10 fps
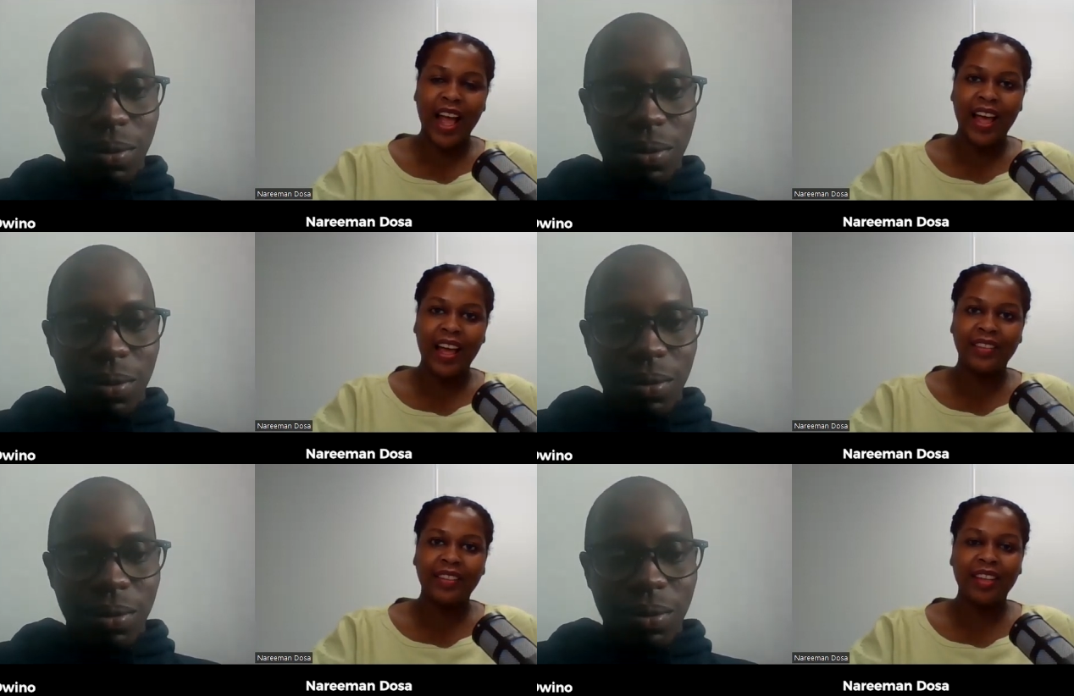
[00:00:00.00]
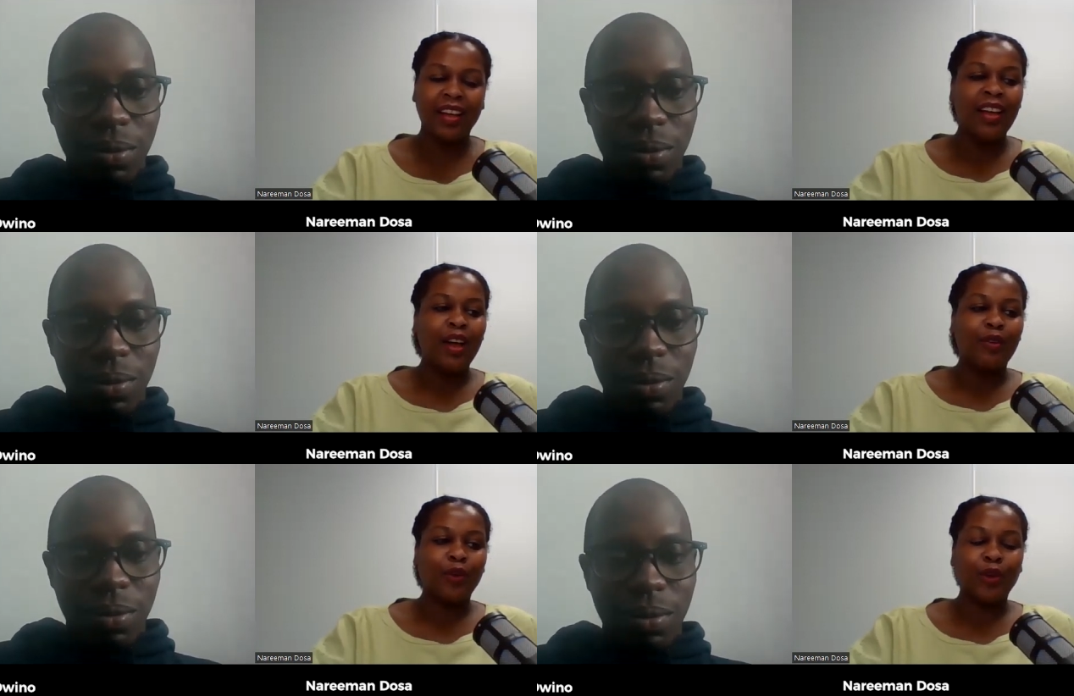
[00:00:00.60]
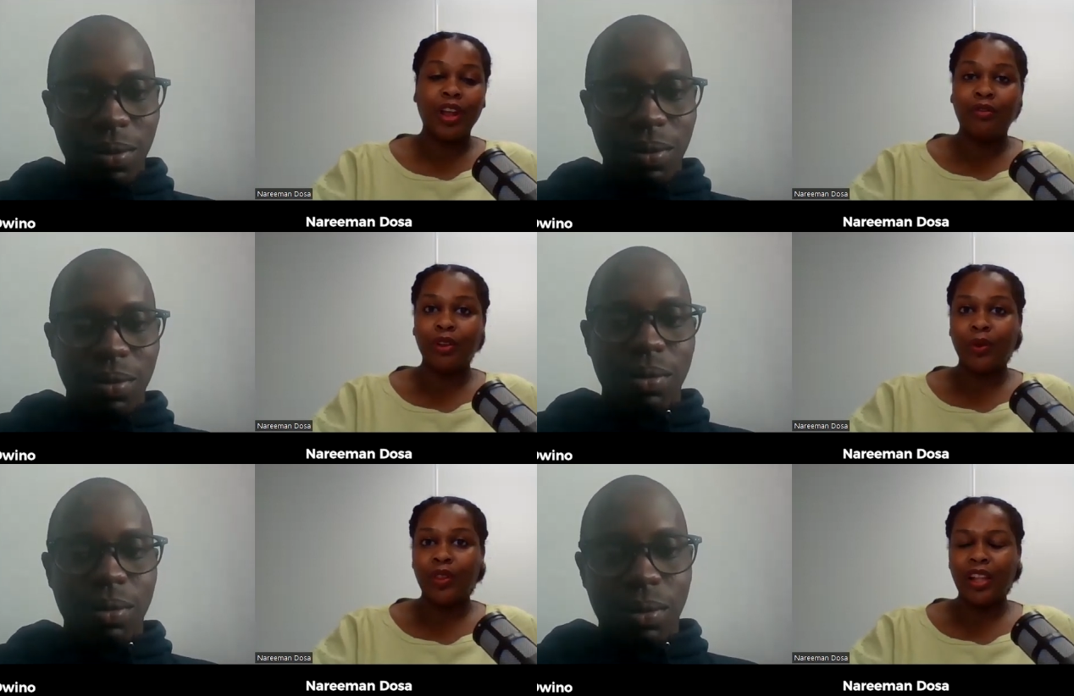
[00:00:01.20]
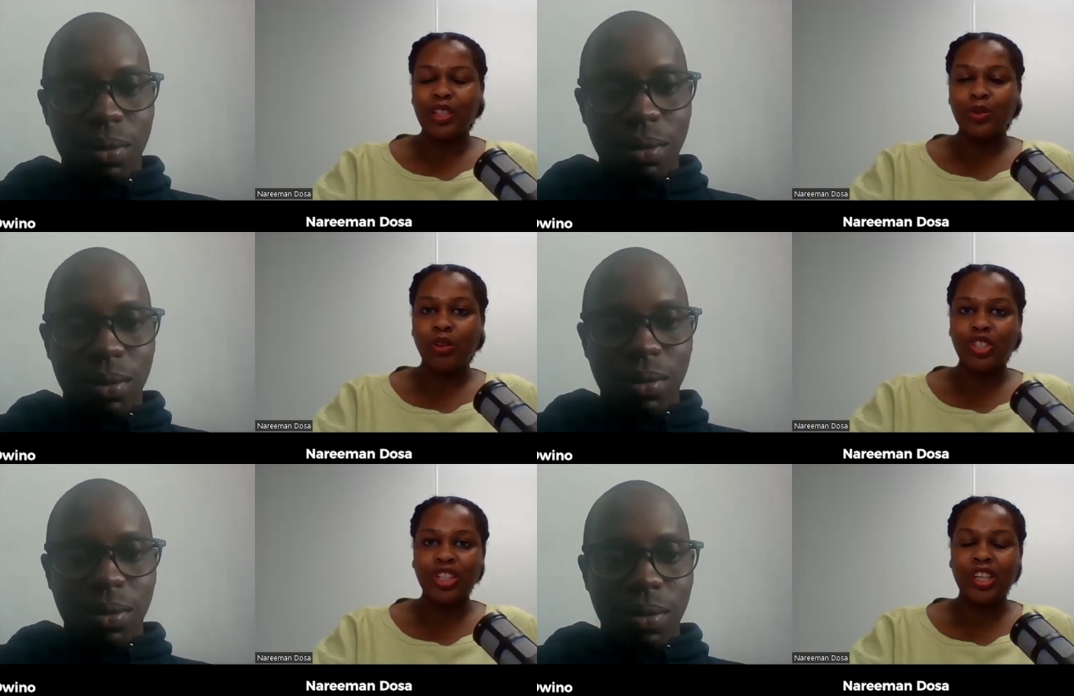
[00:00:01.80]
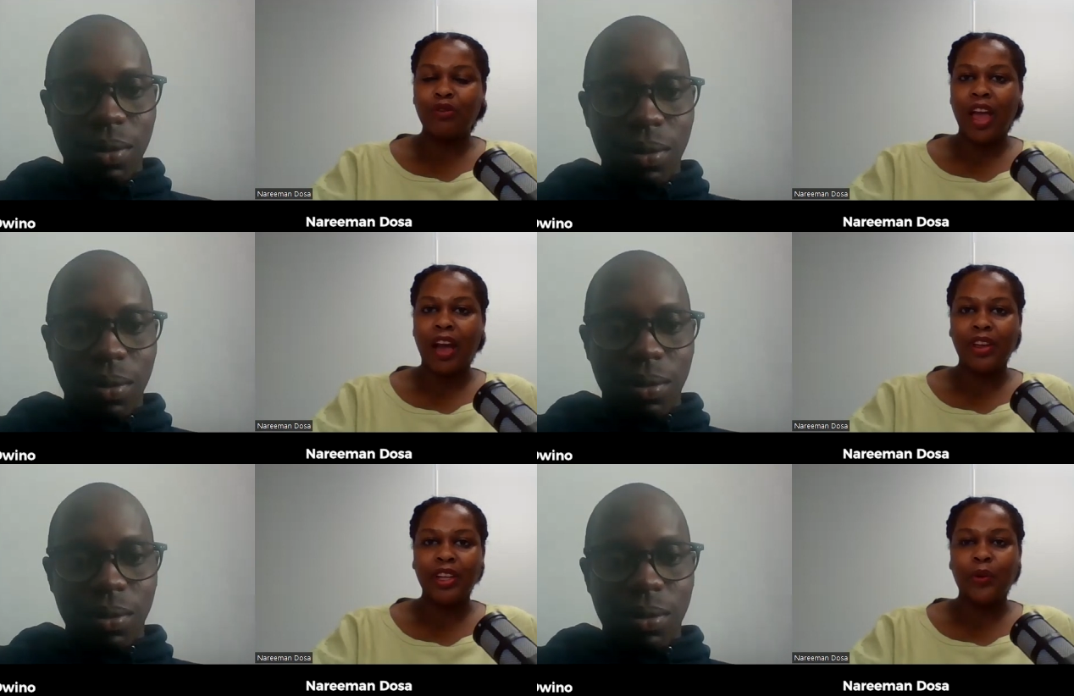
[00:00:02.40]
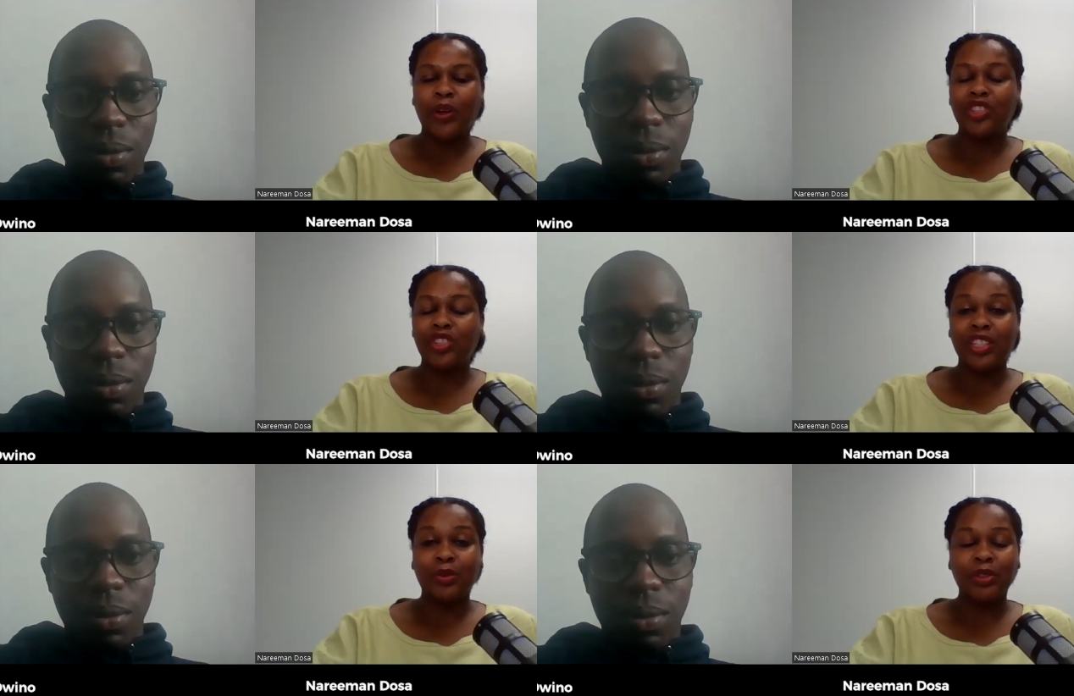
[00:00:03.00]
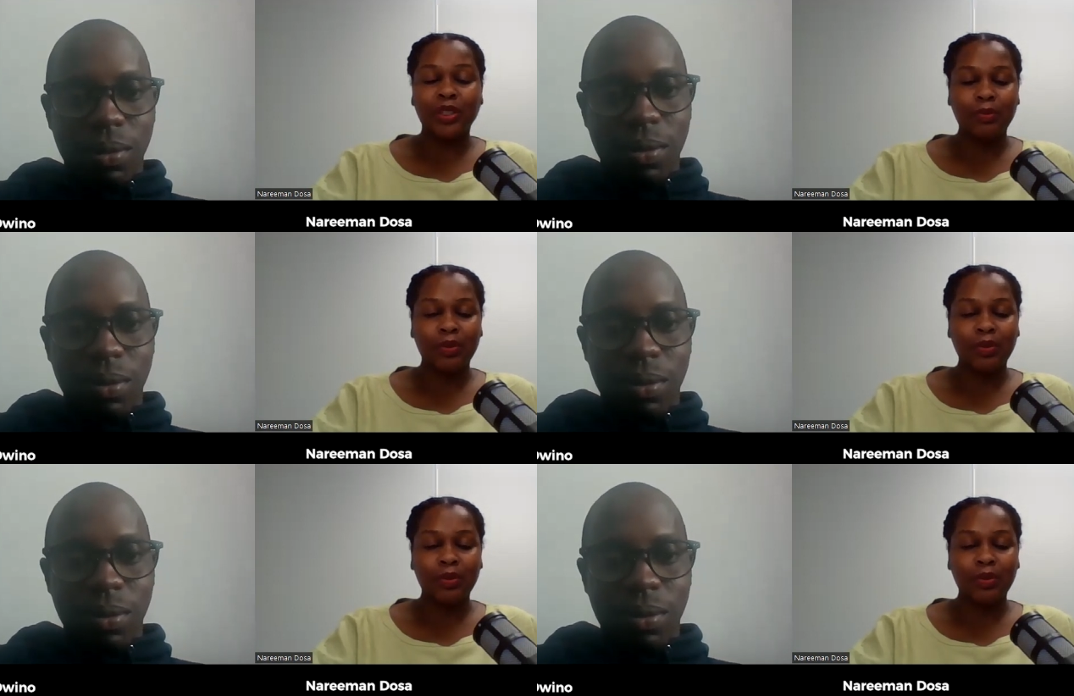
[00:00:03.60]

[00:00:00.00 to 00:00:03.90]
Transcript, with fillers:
Speaker 1: And for everyone that's watching, if you have any questions, please,